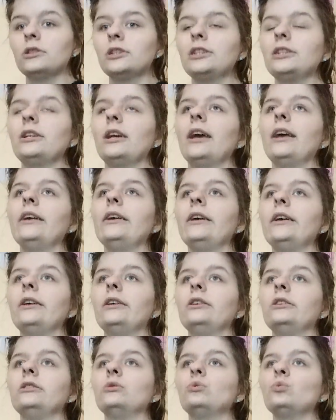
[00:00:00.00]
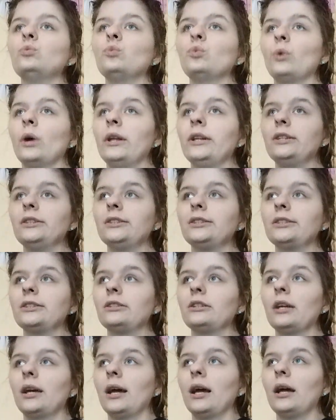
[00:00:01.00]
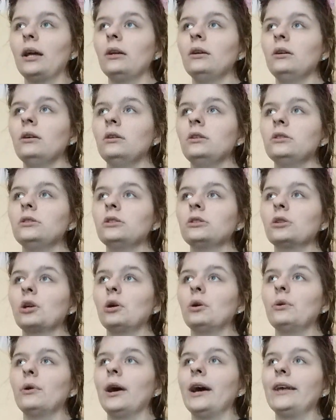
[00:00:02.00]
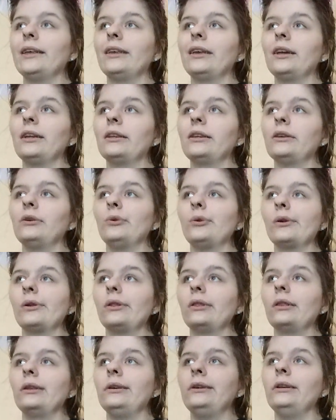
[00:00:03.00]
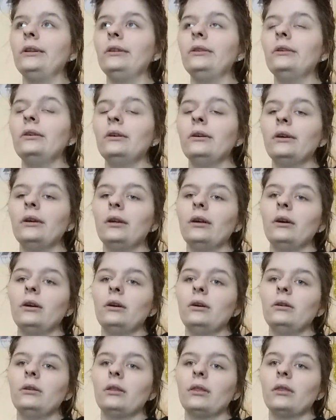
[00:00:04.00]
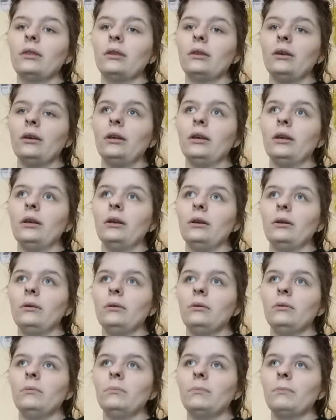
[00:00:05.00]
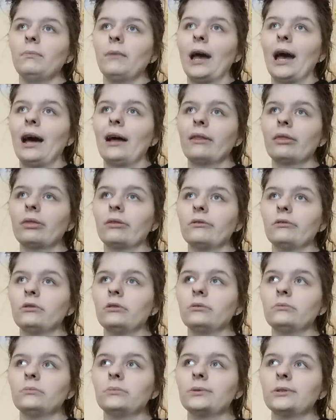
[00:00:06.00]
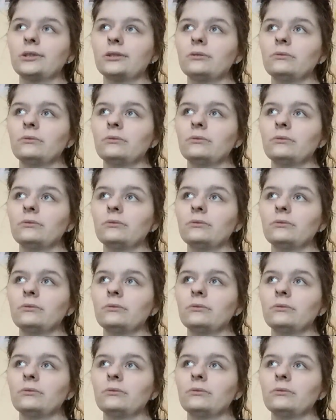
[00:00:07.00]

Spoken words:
Today is Wednesday, so I get to clean the bathrooms